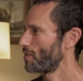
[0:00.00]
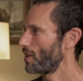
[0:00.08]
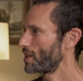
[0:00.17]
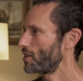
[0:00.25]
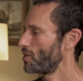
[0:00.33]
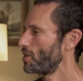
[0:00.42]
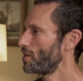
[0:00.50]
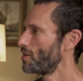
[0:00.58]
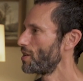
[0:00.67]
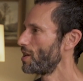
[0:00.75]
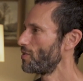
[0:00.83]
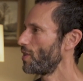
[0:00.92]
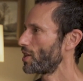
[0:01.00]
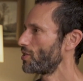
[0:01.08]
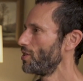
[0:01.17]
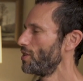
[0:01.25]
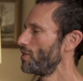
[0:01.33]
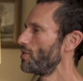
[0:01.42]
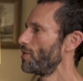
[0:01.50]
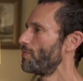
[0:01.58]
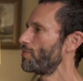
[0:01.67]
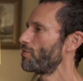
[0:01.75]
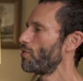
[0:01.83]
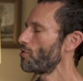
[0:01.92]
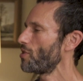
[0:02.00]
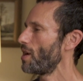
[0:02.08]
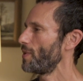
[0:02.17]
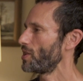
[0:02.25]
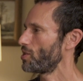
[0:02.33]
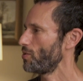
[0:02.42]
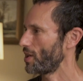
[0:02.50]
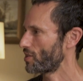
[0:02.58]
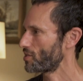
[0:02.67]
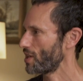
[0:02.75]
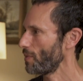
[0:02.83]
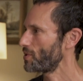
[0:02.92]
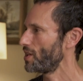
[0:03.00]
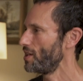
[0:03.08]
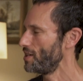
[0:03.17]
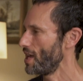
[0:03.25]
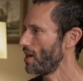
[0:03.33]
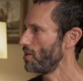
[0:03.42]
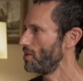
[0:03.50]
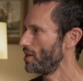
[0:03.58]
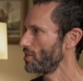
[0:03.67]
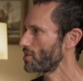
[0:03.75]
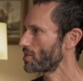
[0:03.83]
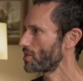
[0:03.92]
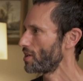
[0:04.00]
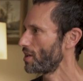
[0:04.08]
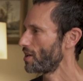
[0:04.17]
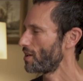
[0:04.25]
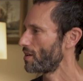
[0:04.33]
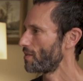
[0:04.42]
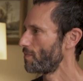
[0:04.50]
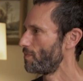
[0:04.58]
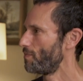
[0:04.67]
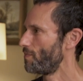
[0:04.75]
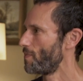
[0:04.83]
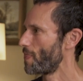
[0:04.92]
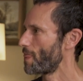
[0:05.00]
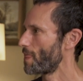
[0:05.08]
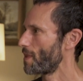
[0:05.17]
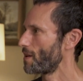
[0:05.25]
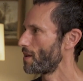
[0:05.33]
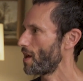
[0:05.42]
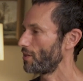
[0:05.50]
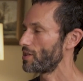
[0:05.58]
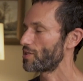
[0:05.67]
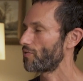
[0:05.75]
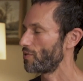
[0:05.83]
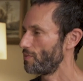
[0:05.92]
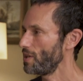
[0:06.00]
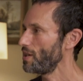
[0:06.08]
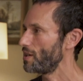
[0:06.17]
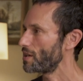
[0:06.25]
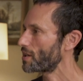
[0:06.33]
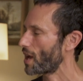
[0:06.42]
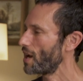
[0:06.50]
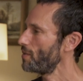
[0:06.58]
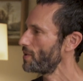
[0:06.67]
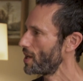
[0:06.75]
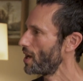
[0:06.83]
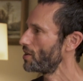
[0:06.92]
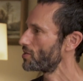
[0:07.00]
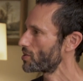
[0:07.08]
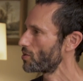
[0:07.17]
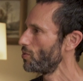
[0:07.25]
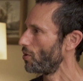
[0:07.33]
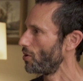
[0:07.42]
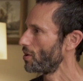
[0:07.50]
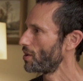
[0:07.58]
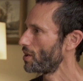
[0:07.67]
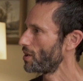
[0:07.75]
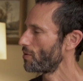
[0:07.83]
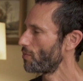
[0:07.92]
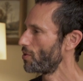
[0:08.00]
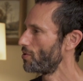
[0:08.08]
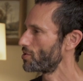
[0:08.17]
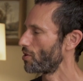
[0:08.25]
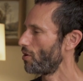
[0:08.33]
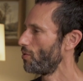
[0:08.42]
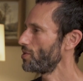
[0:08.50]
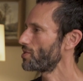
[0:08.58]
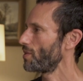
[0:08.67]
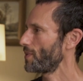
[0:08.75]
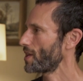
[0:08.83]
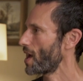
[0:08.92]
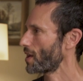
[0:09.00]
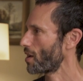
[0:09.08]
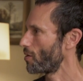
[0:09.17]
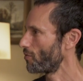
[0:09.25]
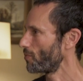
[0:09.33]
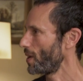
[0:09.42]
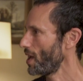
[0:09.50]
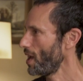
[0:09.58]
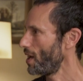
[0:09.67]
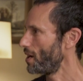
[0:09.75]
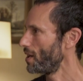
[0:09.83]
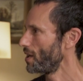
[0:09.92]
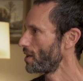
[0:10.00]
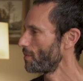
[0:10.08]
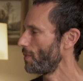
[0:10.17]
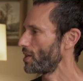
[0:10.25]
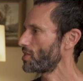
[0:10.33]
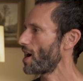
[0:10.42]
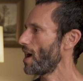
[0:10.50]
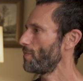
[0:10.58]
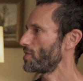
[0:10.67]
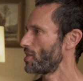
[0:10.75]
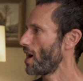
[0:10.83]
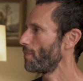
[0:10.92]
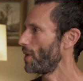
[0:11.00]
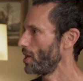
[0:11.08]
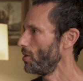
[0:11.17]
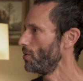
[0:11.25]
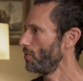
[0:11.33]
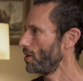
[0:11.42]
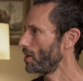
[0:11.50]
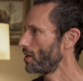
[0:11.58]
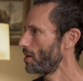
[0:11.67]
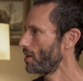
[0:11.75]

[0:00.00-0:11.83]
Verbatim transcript: Like, like the, the programming to accept indebtedness, at least for me, it kind of began in school, where there's always something hanging over my head. My time is not my own.